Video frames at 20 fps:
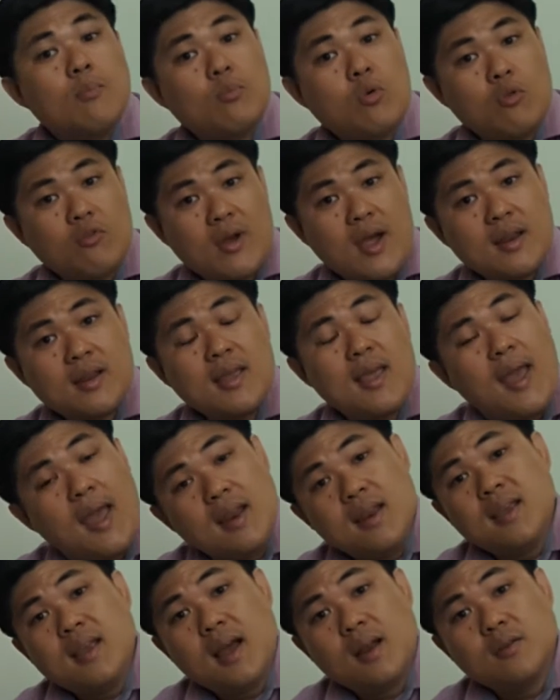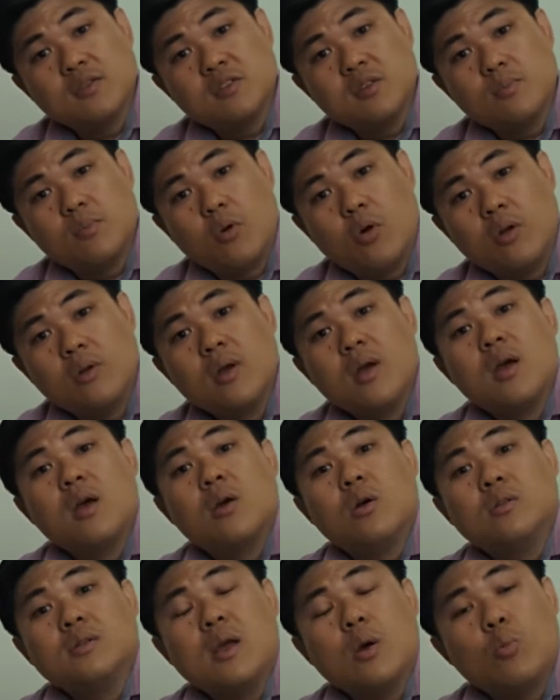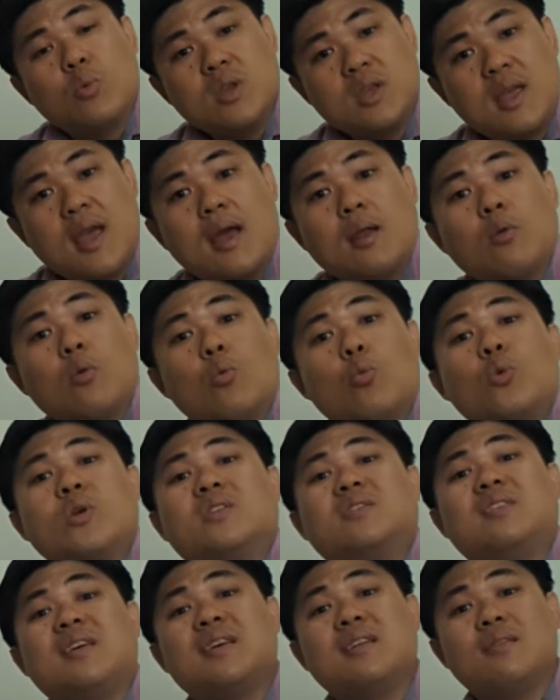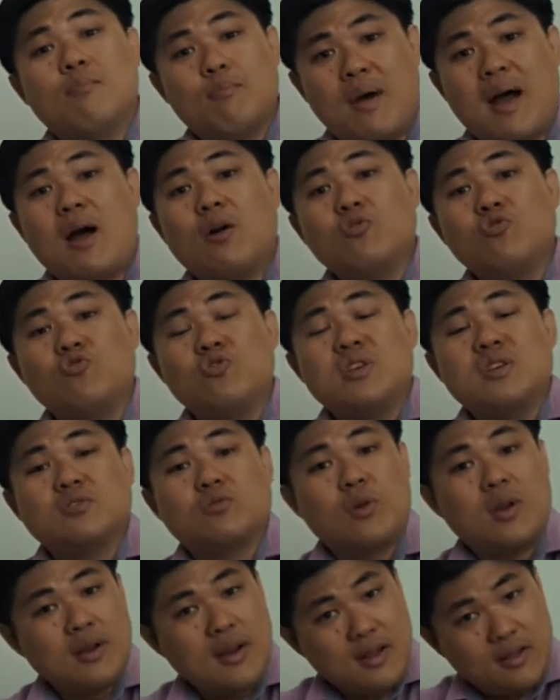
providing any kind of support that we can within boundaries, right?